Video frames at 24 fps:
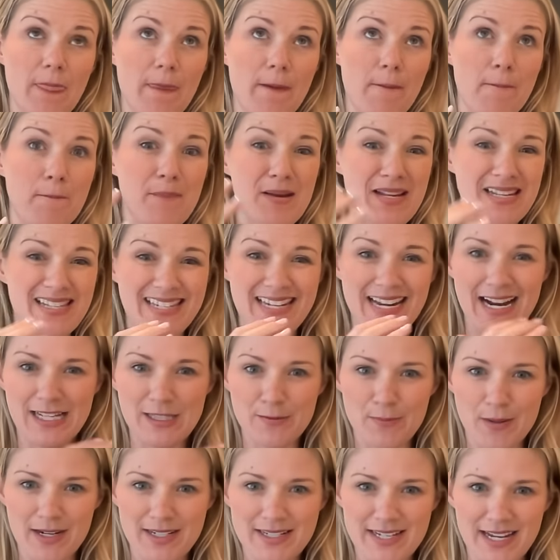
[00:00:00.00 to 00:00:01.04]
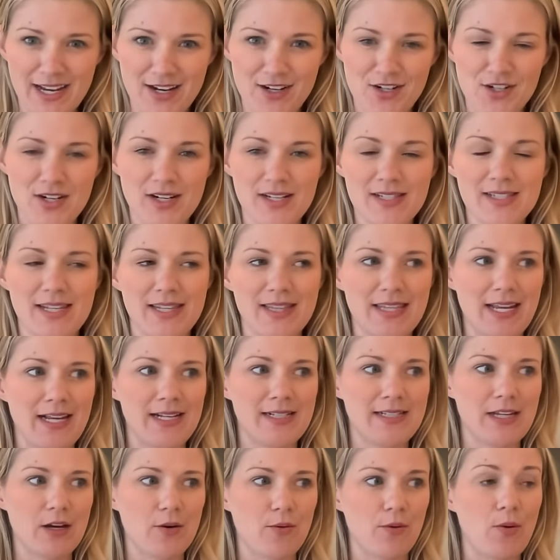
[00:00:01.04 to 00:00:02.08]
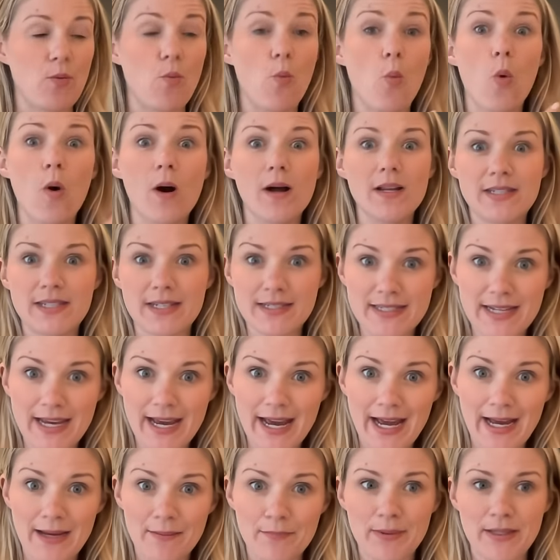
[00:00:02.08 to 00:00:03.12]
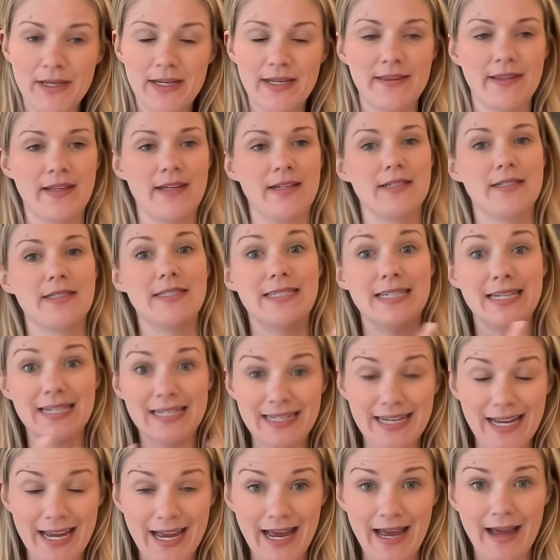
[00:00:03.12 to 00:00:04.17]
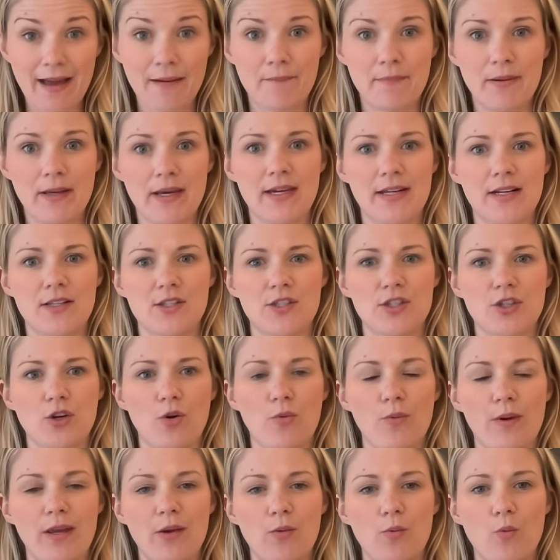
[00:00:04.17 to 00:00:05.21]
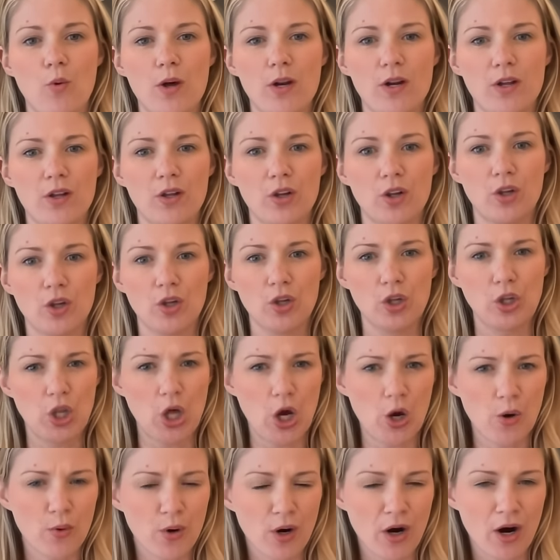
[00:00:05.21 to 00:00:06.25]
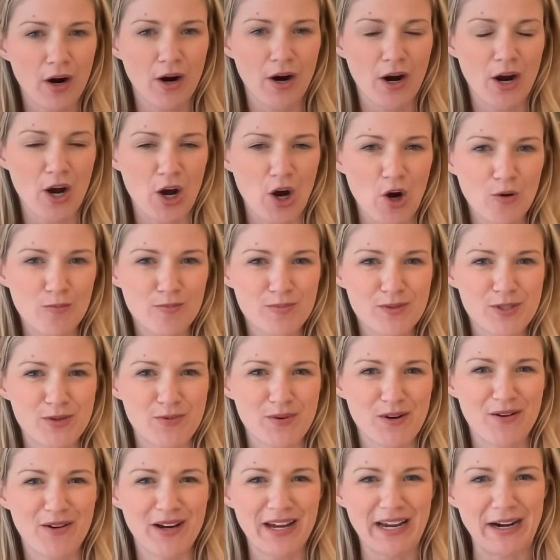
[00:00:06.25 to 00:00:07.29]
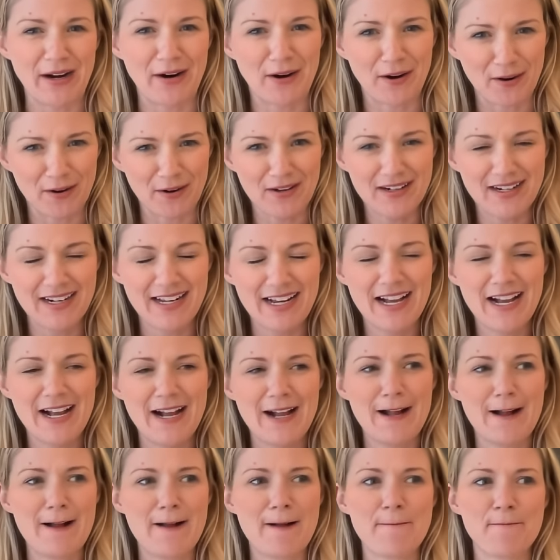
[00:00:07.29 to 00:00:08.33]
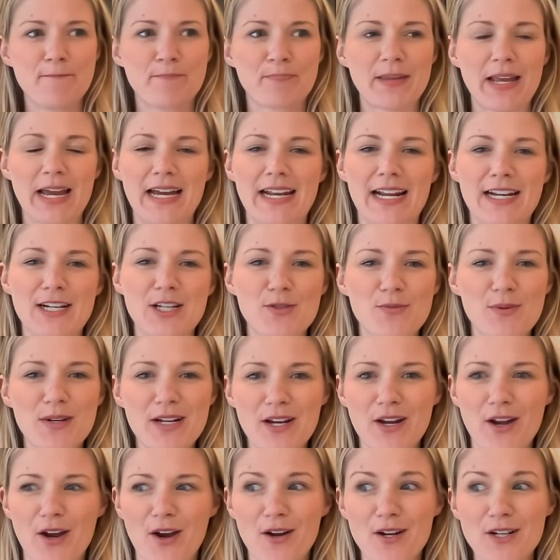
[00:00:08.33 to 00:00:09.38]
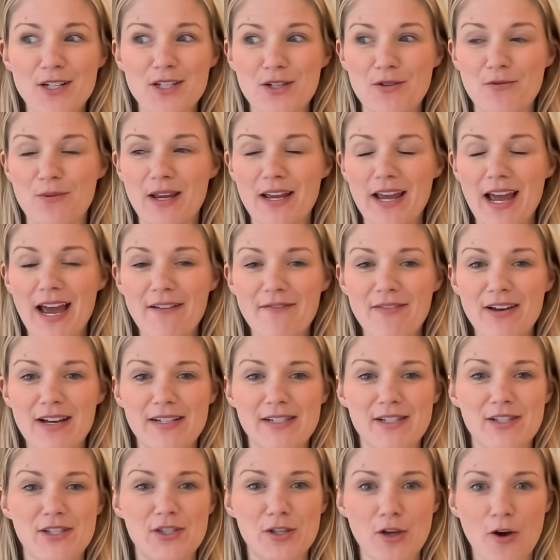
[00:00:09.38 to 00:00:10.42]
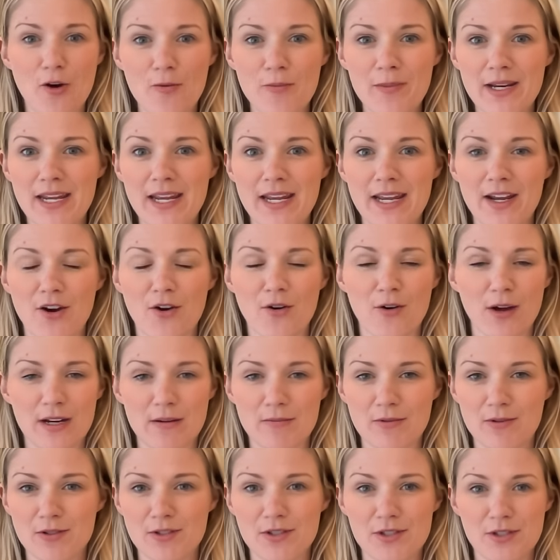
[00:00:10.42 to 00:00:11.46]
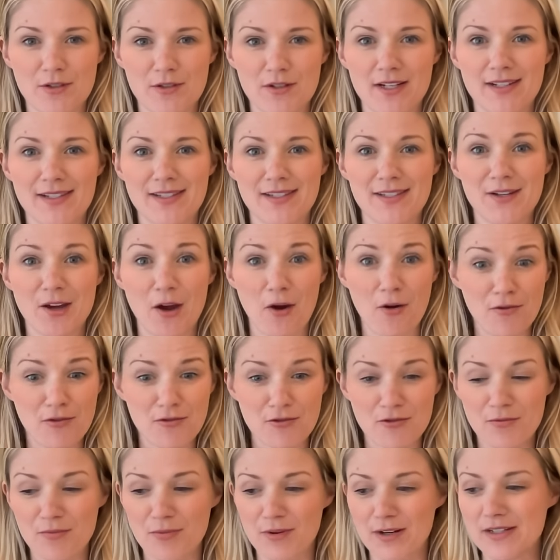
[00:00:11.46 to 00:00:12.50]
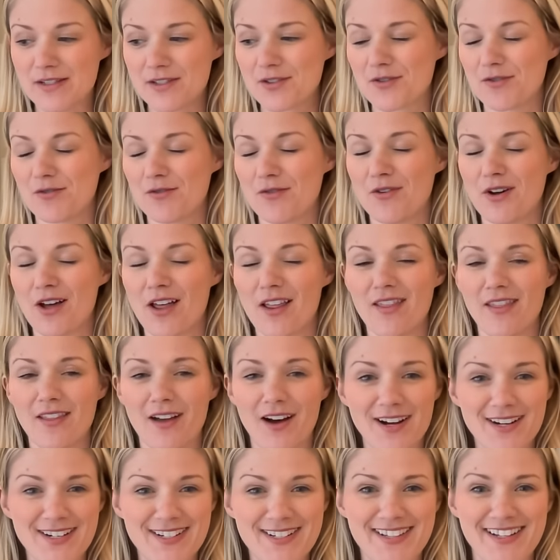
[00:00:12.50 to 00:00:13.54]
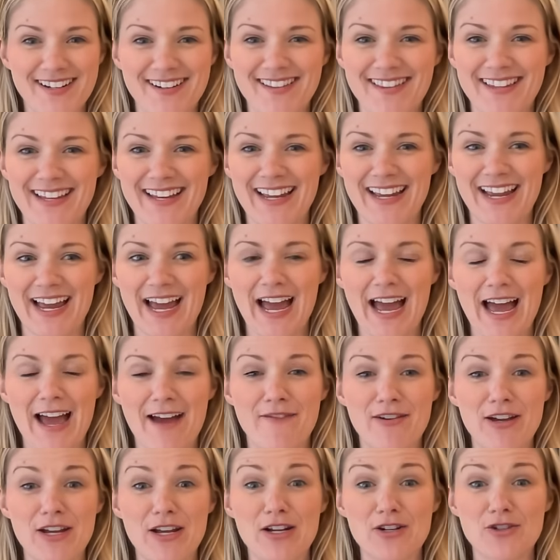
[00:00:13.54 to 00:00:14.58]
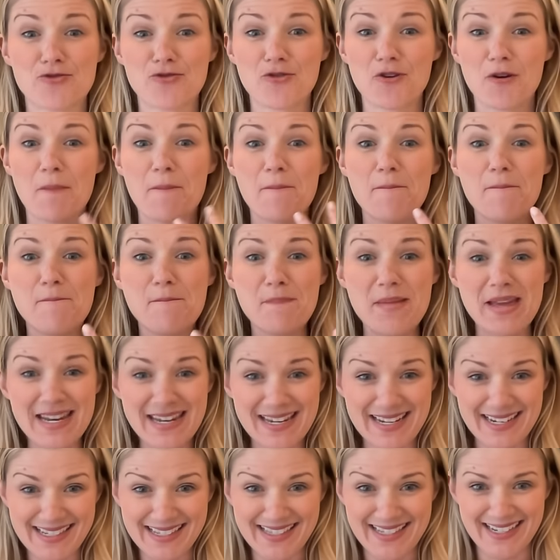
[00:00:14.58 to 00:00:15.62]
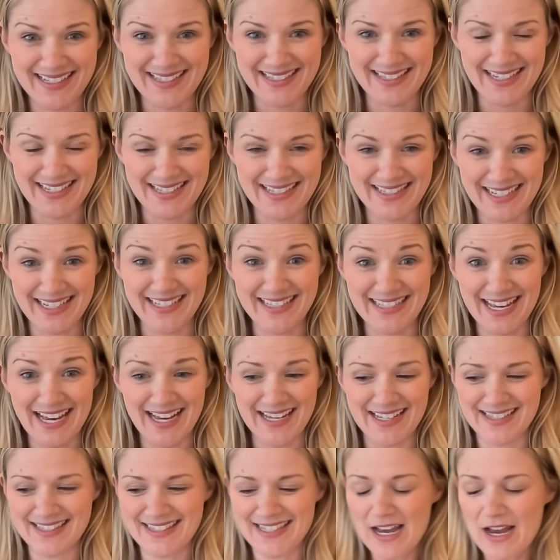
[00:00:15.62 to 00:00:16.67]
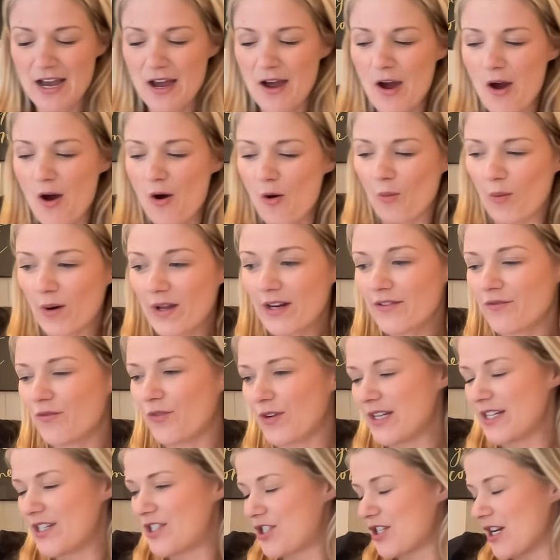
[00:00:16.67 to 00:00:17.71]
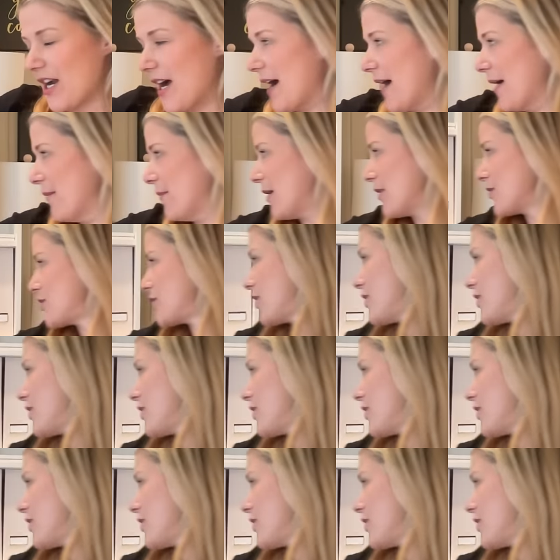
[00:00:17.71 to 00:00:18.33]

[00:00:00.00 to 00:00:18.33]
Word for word: missed expectations and things that we wanted to happen that didn't happen. And so we want to lower our hopes so we don't get hurt. And I just want to encourage you, we have had so many incredible students go through Print School, launch their thing, have tremendous success. One of which, um, I'll show